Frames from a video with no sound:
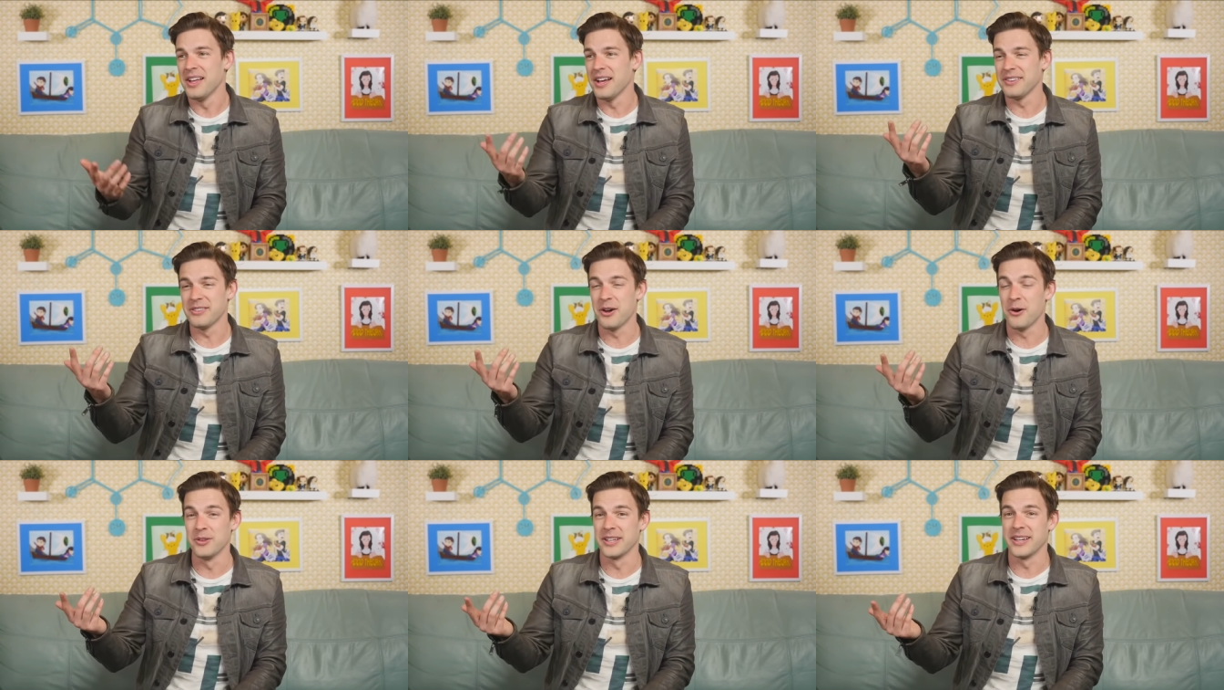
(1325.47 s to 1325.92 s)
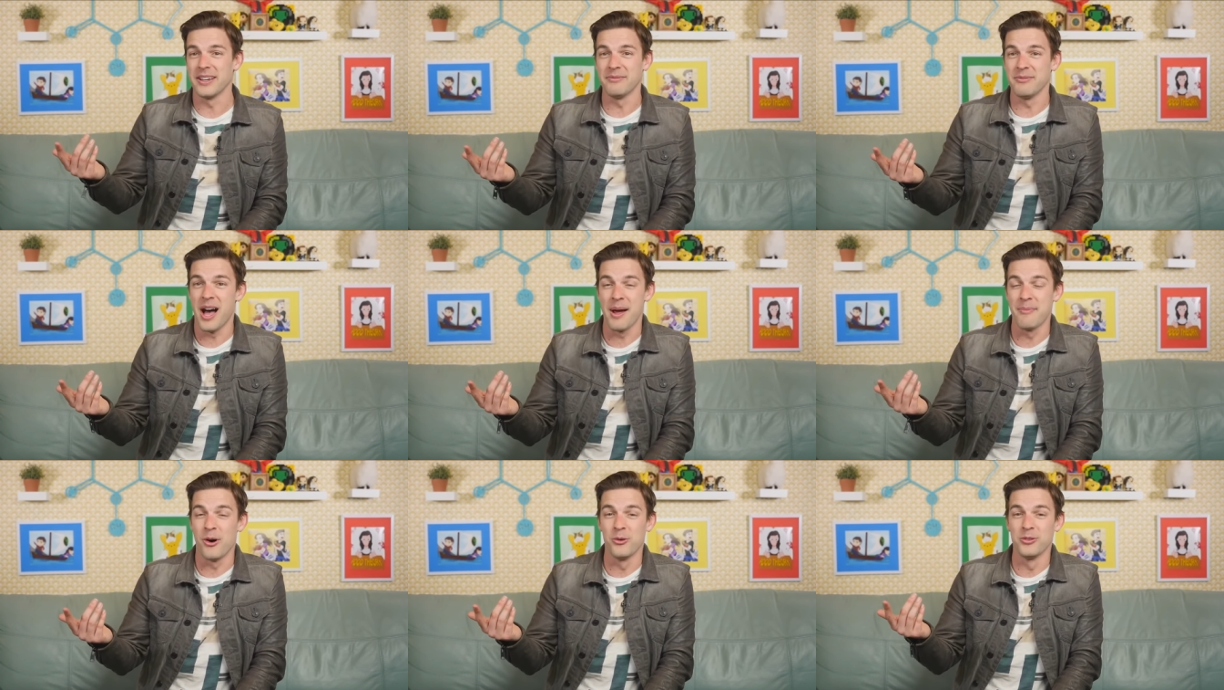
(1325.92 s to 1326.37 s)
The only
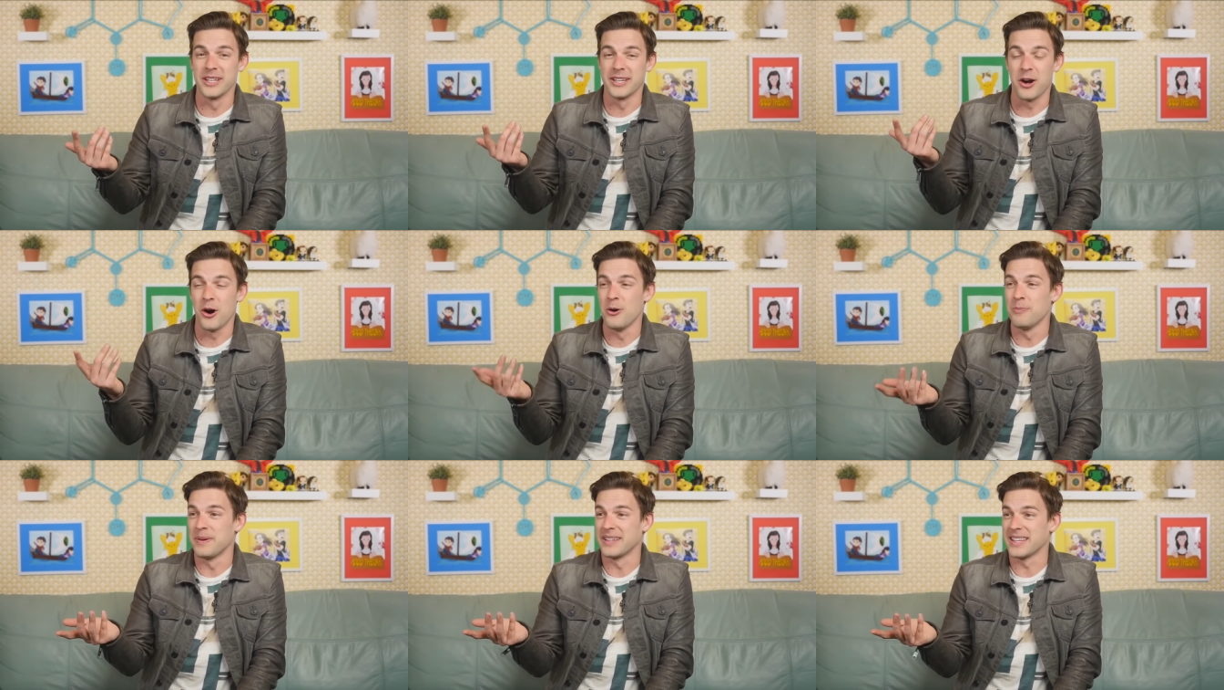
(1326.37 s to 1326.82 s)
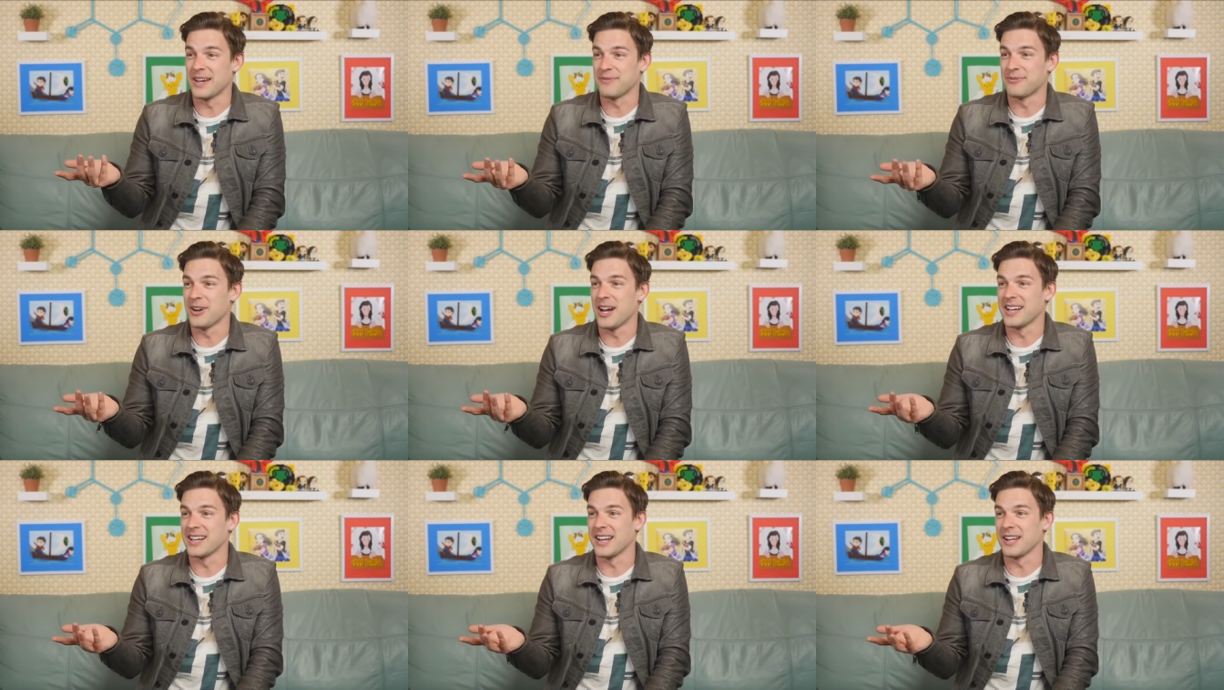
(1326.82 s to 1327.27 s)
I'm only hoping that
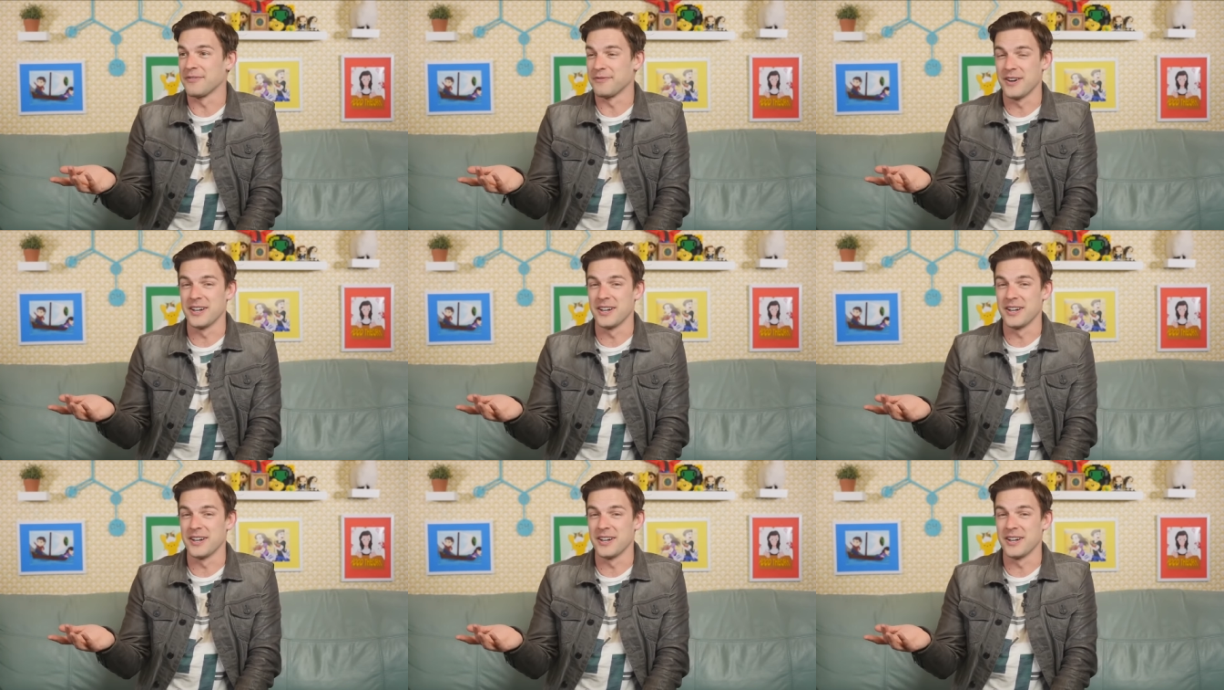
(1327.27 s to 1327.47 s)
Friday Night